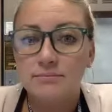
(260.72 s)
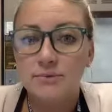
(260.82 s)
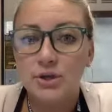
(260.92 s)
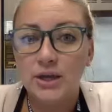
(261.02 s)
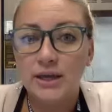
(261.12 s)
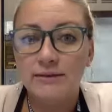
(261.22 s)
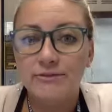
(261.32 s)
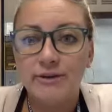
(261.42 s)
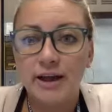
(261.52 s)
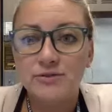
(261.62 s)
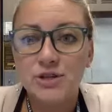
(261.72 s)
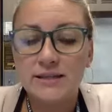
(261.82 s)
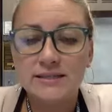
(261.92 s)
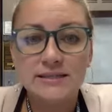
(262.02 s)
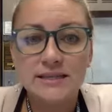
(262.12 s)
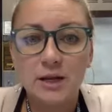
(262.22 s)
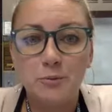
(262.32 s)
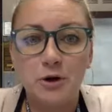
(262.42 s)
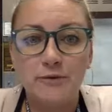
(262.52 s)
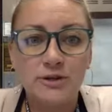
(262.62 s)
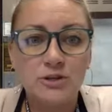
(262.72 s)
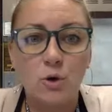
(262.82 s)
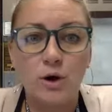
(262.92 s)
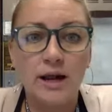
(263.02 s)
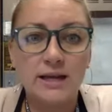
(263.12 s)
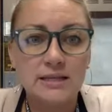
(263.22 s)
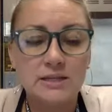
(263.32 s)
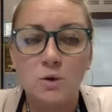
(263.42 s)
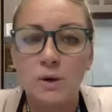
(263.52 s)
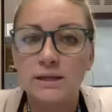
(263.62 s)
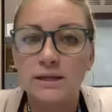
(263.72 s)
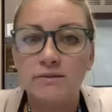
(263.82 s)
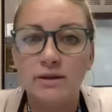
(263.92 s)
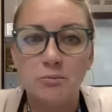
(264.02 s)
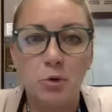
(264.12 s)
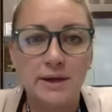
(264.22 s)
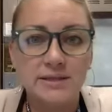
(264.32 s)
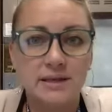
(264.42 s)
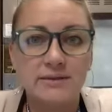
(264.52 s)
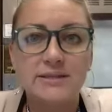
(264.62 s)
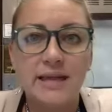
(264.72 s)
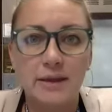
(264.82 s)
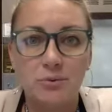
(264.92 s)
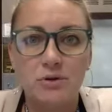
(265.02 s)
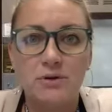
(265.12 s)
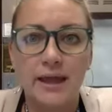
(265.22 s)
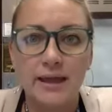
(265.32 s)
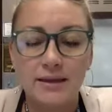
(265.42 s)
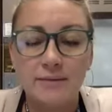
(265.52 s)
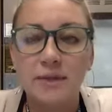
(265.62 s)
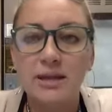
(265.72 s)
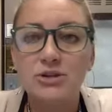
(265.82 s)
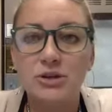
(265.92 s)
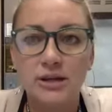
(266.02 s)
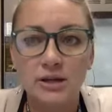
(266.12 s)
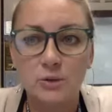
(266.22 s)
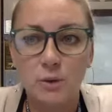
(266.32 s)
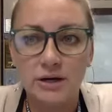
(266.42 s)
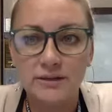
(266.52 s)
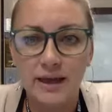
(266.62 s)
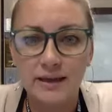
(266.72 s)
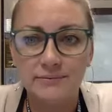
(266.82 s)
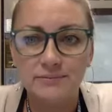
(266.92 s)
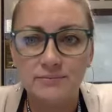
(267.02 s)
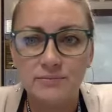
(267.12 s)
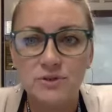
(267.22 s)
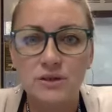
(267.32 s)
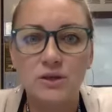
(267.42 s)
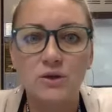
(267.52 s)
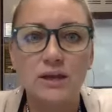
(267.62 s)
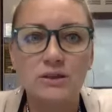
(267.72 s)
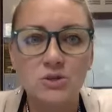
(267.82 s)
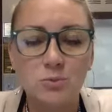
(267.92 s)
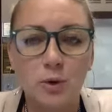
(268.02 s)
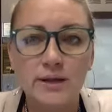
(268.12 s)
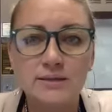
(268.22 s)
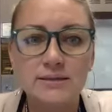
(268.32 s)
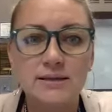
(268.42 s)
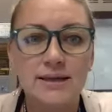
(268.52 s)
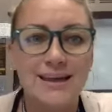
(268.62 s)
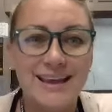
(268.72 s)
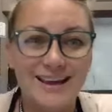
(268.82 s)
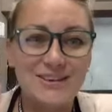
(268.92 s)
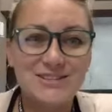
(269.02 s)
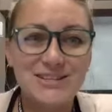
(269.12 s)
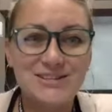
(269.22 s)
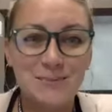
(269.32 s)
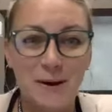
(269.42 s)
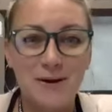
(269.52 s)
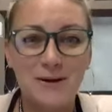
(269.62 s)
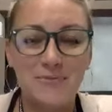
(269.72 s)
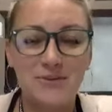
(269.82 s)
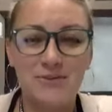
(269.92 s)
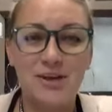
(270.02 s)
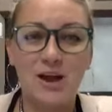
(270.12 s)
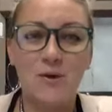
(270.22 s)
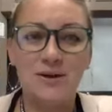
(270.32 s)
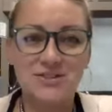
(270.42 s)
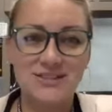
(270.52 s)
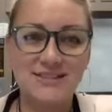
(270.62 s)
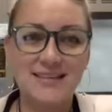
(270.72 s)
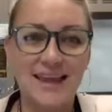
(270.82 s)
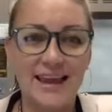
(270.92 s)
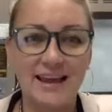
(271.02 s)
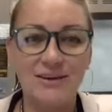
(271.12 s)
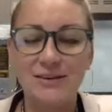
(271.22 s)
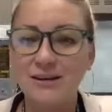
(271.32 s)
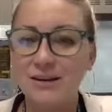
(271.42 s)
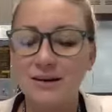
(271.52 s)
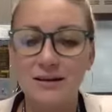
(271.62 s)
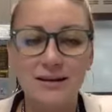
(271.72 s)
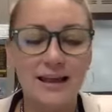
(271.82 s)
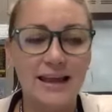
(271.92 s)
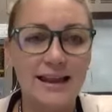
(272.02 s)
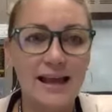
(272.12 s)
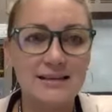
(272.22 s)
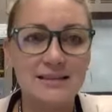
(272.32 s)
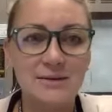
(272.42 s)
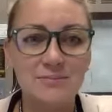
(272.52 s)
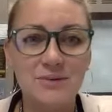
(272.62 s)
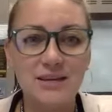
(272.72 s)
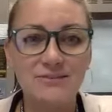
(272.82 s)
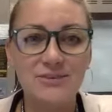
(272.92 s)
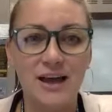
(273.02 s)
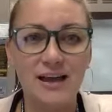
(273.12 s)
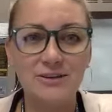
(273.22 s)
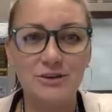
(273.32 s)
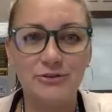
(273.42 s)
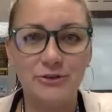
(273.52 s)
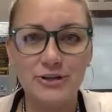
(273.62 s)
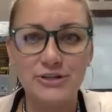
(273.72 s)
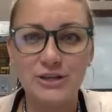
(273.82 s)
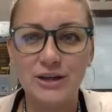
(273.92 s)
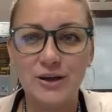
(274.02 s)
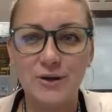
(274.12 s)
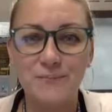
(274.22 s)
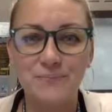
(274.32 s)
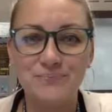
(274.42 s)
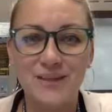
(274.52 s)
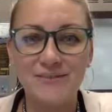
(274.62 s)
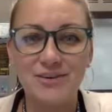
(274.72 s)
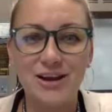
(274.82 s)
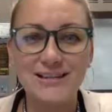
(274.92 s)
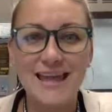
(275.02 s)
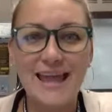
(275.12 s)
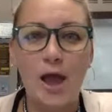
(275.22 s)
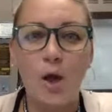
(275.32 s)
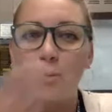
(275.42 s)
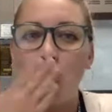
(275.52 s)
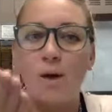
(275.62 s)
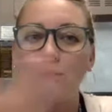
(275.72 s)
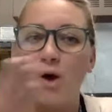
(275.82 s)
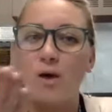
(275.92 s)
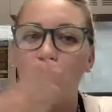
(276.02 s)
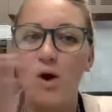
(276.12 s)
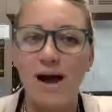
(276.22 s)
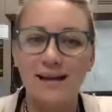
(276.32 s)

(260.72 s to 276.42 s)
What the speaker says: You get 5 chances to get a perfect score, guys. Let's quit leaving points on the table, okay? Make sure you get your work done so that you get those points, and I'll see you tomorrow. If you've got questions, hang out here and ask them. If not, you're free to go. Have a great day. Mwah, mwah, mwah.